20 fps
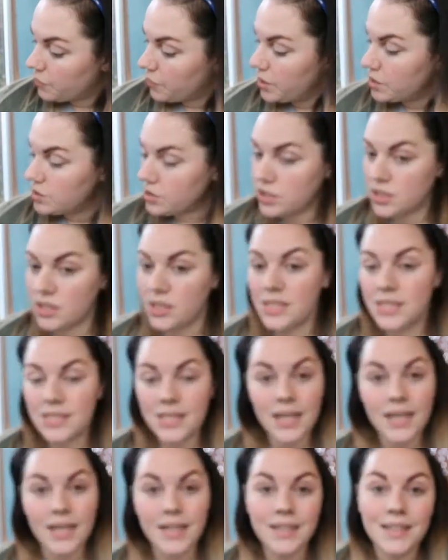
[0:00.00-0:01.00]
We are just going to
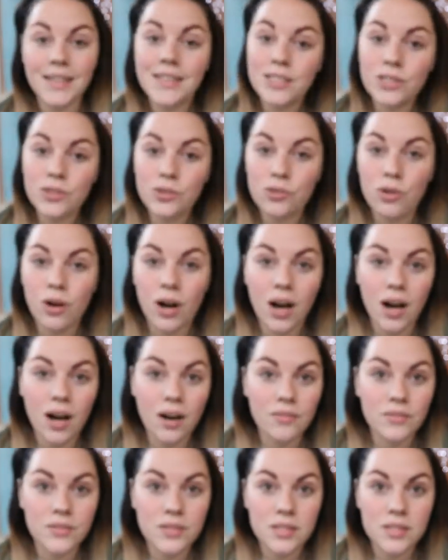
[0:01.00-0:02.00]
stay in and do
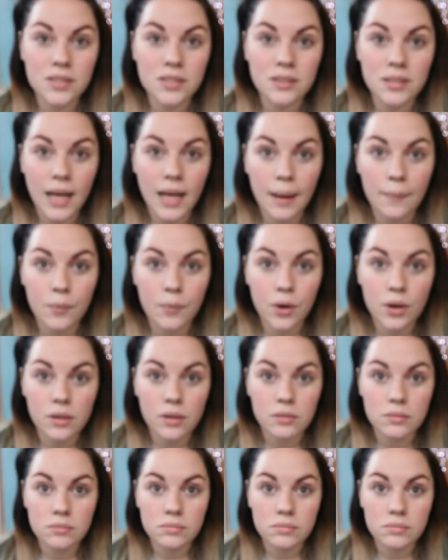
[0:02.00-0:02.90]
crafts. Camera,